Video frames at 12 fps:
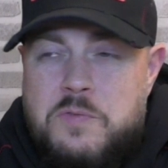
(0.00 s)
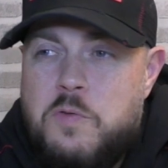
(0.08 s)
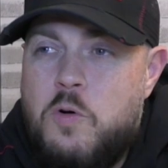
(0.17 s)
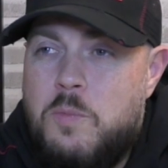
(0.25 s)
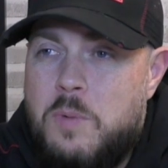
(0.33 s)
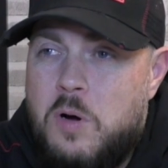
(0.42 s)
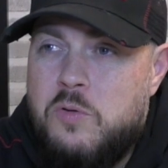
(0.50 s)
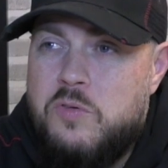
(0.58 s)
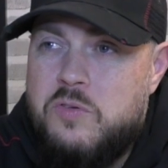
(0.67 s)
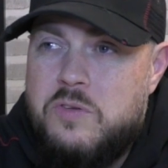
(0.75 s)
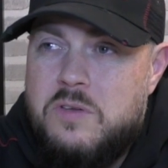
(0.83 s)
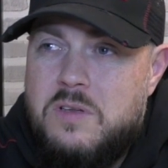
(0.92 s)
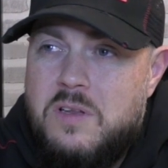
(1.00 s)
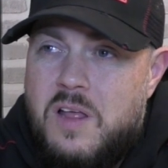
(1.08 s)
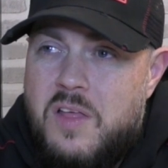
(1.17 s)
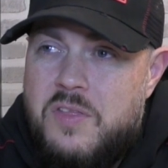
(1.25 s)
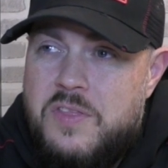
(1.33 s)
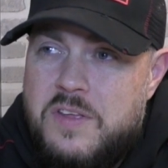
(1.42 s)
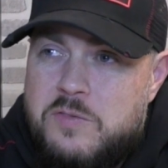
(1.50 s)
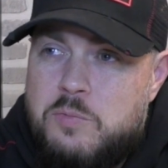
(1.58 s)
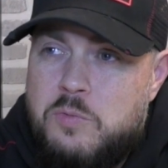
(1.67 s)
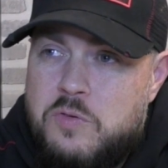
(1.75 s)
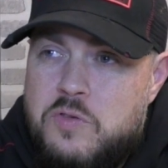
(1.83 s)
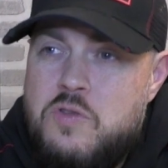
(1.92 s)
foremost, this
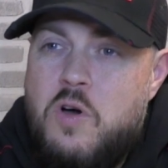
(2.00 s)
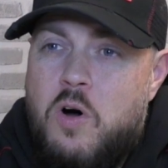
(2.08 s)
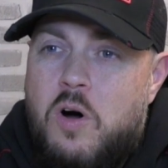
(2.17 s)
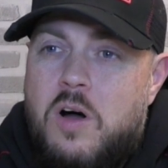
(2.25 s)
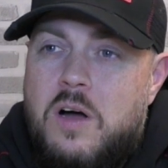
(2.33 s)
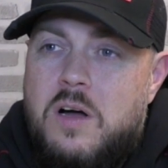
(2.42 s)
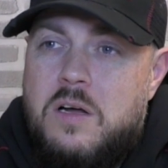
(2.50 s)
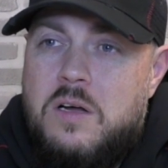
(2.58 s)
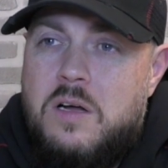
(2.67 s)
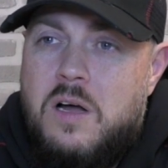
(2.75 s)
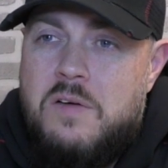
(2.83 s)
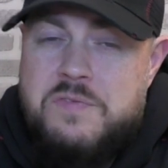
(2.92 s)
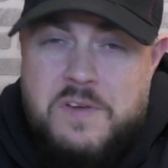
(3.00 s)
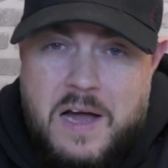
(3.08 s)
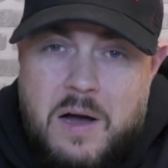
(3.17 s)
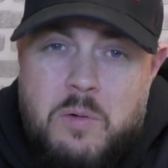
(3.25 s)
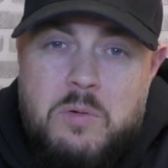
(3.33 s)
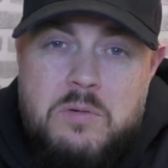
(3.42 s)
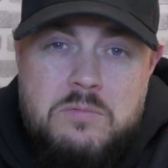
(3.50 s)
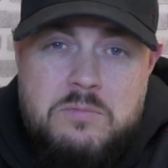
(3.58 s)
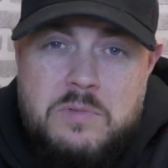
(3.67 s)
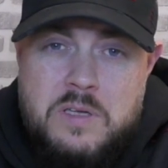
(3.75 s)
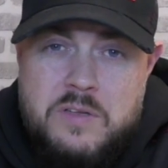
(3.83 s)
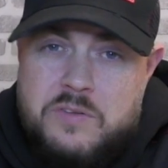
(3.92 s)
was not a foul.
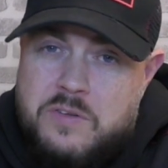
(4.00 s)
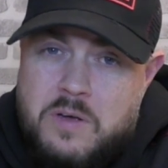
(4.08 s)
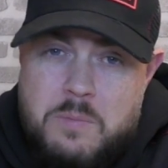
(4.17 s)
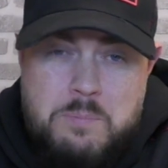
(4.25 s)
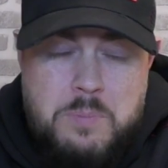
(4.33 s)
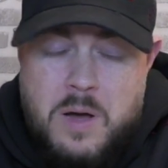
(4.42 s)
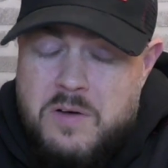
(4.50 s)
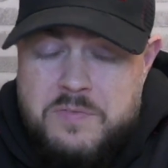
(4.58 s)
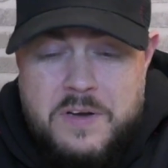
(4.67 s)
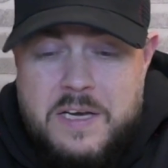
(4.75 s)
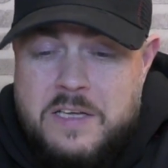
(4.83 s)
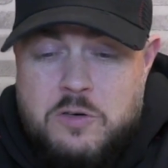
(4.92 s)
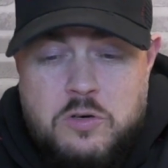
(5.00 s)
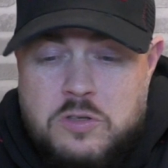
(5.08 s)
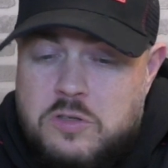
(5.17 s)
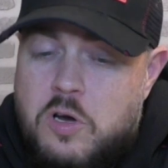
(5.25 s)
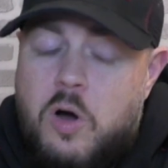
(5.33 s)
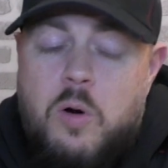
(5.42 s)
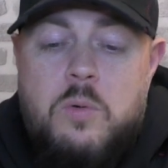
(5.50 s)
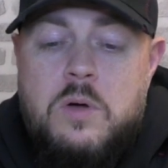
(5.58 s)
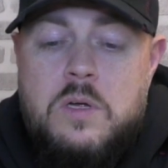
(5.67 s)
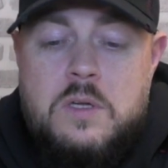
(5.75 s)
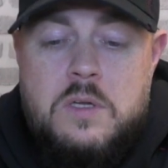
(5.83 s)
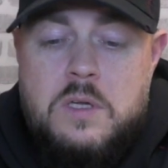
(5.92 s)
It's a perfectly good goal,
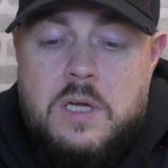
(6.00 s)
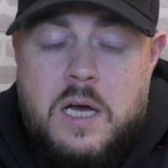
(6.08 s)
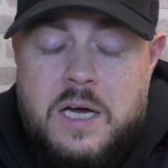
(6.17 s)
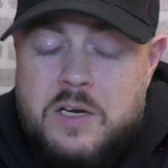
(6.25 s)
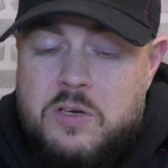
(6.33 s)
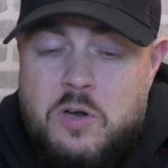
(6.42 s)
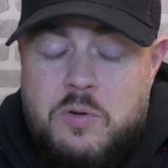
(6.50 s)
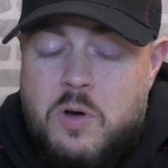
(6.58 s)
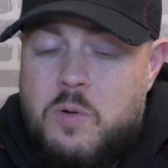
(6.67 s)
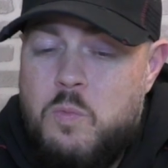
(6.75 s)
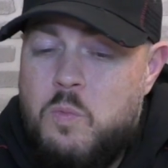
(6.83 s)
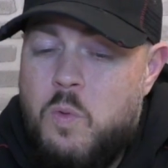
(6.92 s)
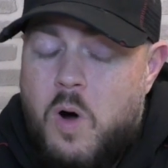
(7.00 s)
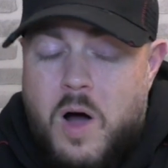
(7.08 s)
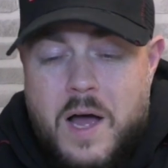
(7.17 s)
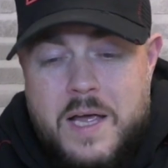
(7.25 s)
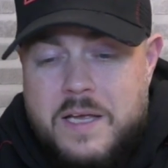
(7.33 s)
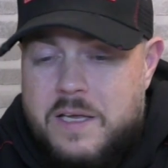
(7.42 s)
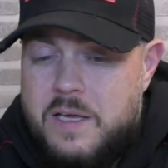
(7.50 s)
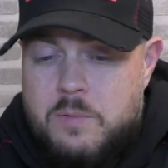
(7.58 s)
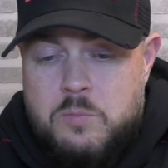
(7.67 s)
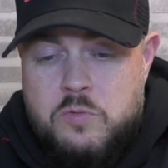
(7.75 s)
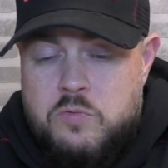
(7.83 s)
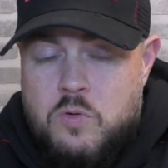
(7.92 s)
and I don't know why
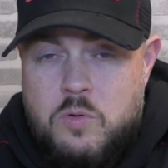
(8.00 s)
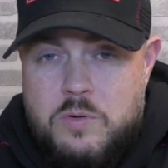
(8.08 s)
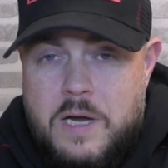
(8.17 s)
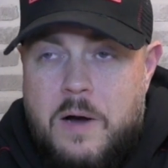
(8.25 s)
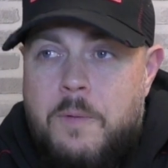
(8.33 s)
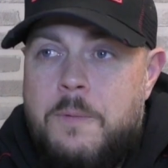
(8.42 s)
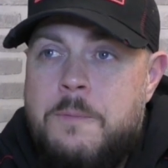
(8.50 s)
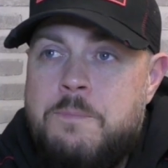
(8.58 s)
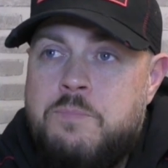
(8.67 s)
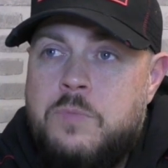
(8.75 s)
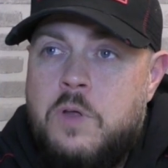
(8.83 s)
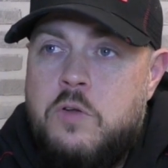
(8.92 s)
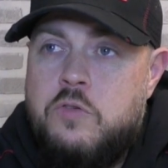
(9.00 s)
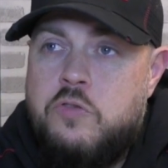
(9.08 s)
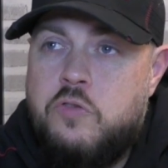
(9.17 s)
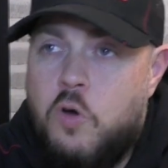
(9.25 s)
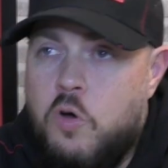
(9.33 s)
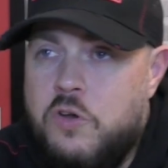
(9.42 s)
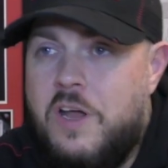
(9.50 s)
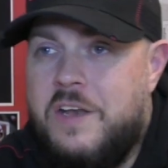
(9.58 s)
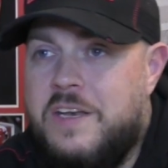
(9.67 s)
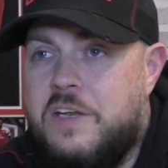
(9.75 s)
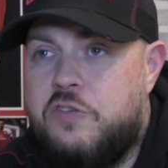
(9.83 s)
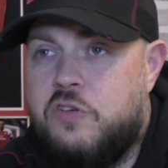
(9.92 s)
it was ruled out. Son
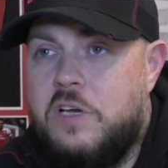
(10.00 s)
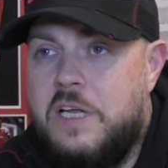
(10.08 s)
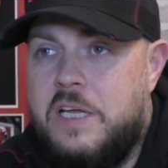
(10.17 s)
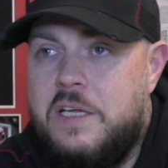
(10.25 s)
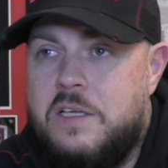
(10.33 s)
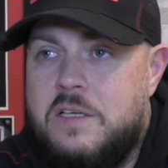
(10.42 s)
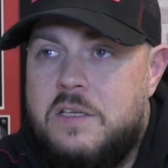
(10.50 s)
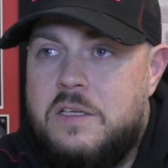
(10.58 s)
initially